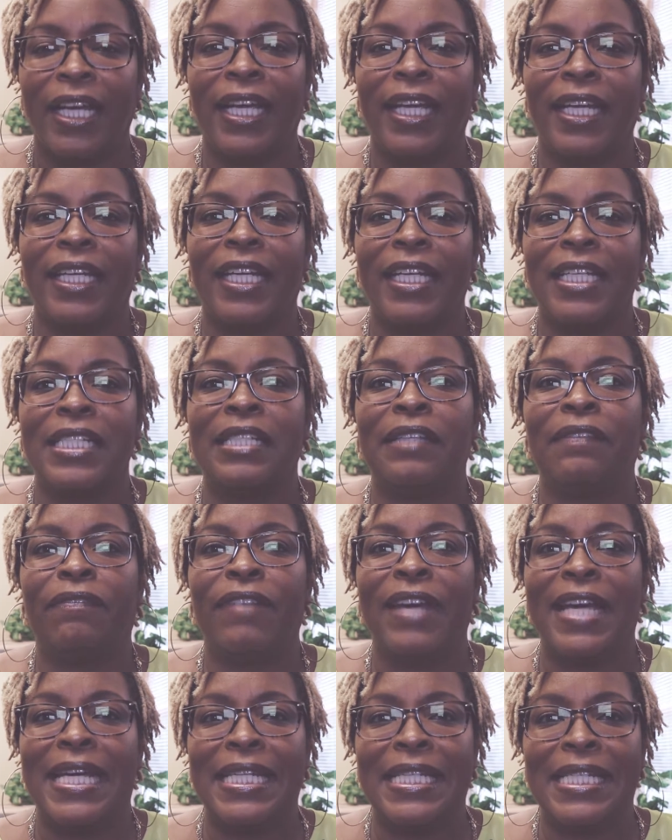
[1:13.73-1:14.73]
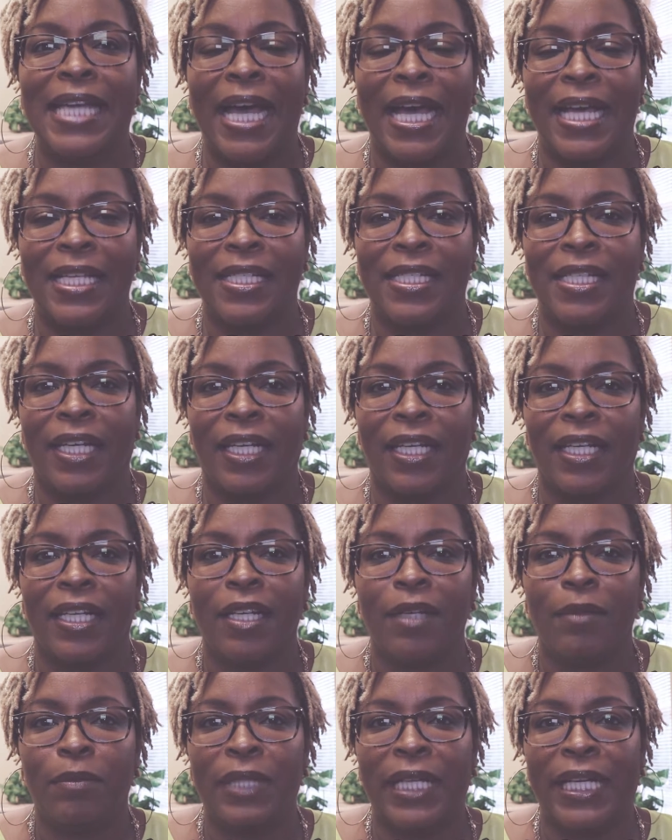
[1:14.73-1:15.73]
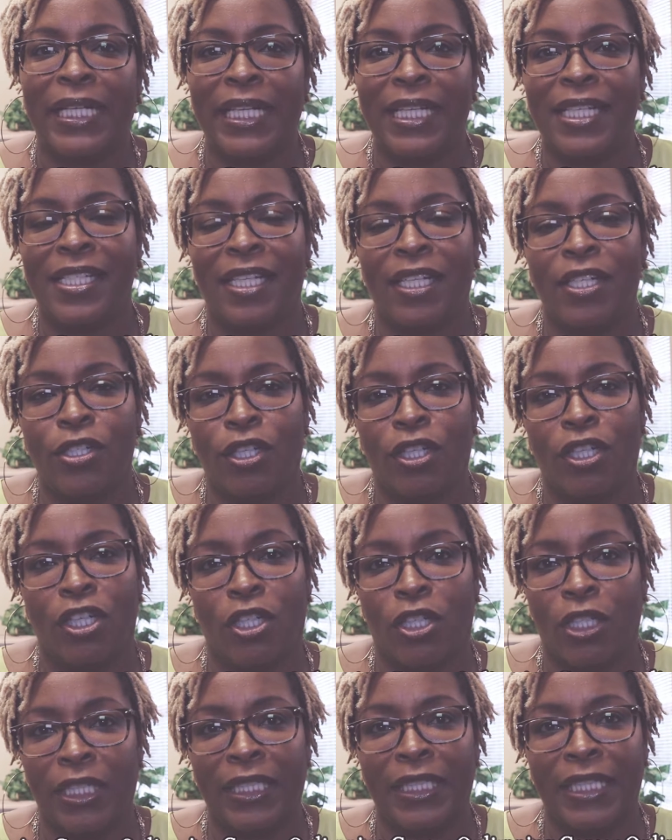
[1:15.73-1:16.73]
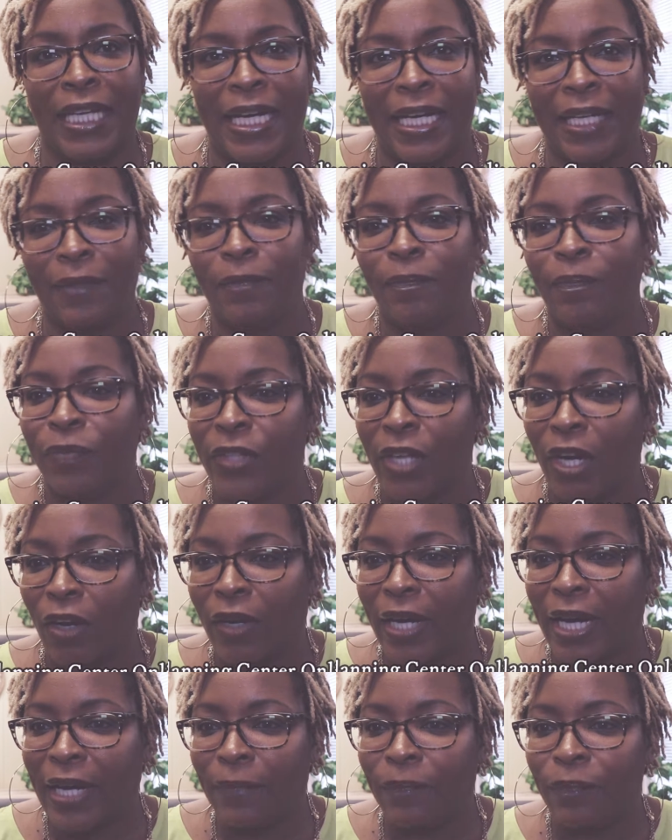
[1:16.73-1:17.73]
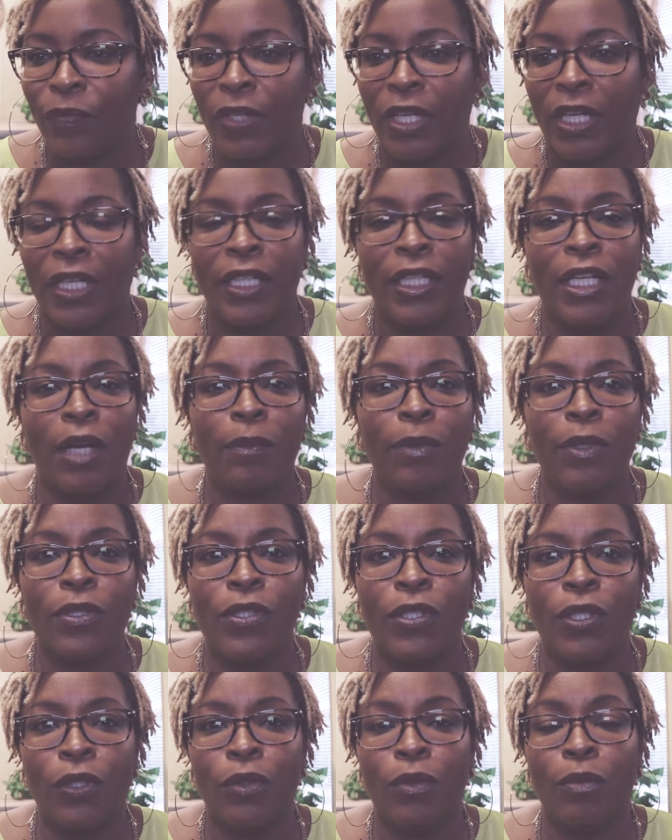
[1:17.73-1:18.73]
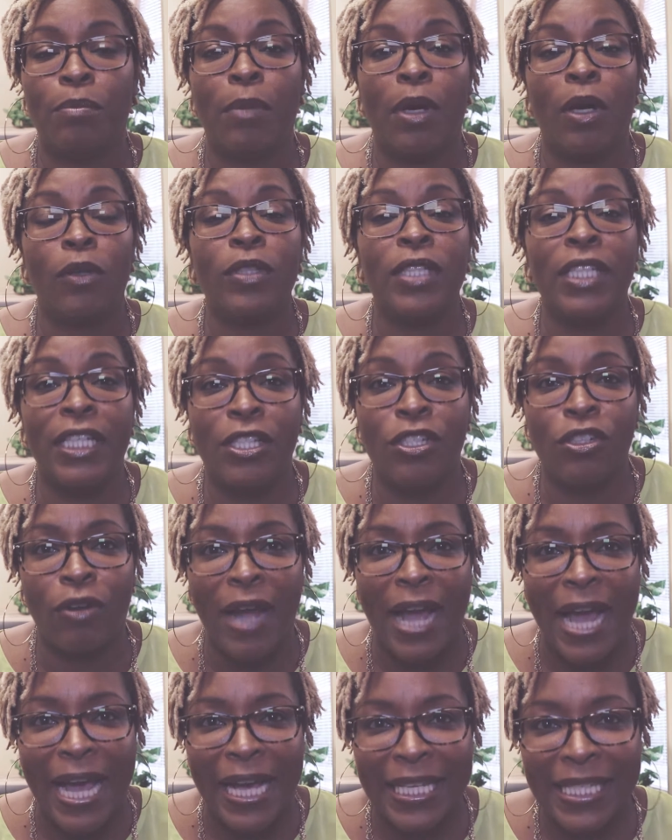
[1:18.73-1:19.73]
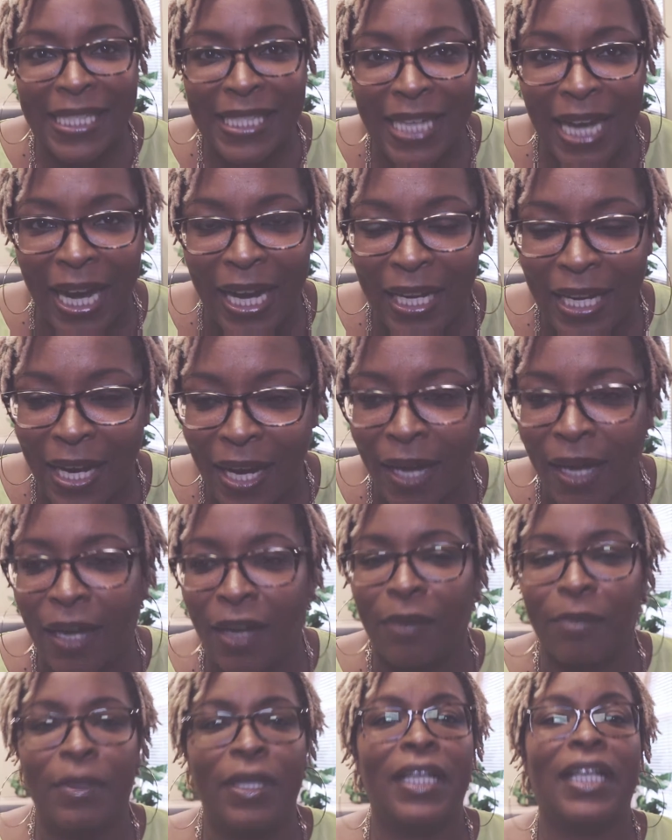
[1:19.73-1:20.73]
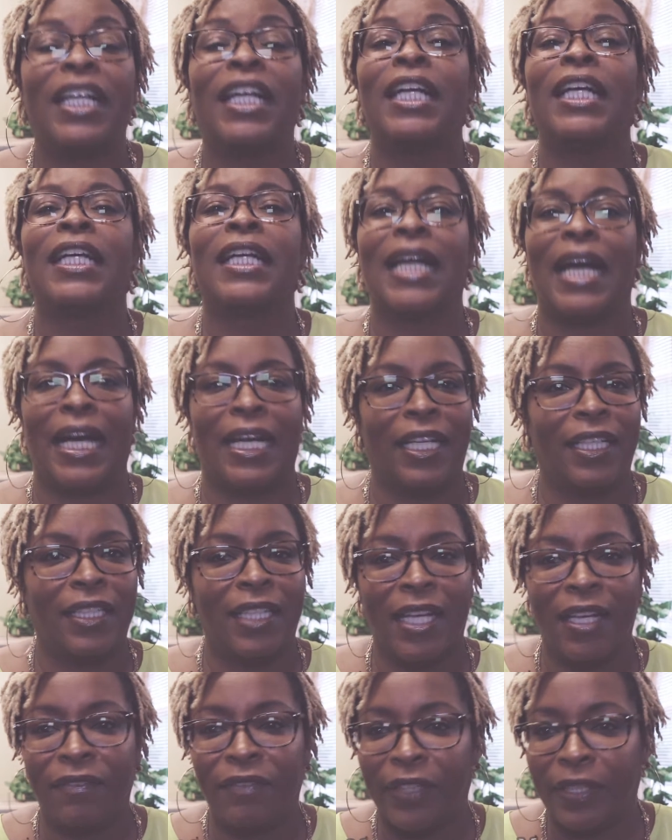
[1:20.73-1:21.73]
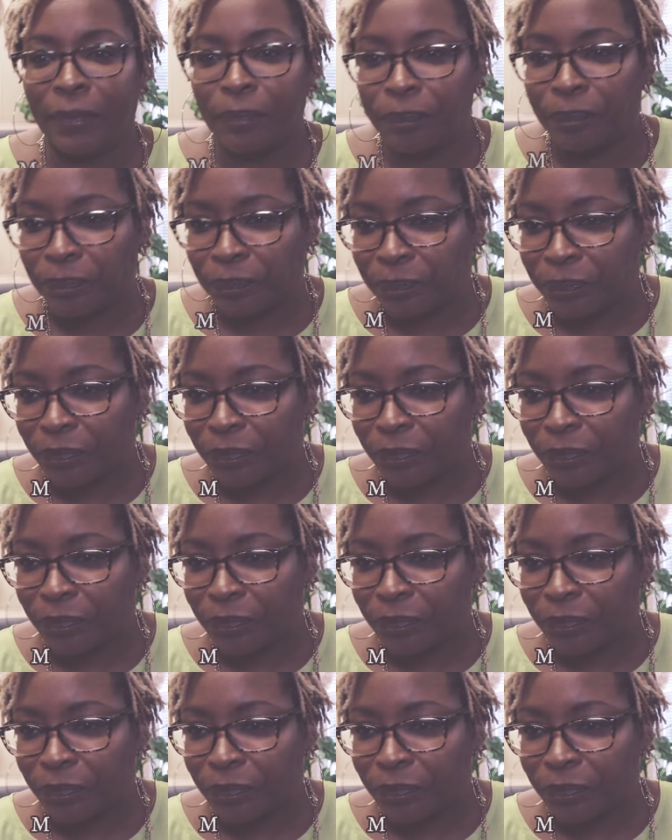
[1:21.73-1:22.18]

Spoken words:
It is fantastic. Planning Center online. All right. Number 2, MultiTracks.com. Gotta love it.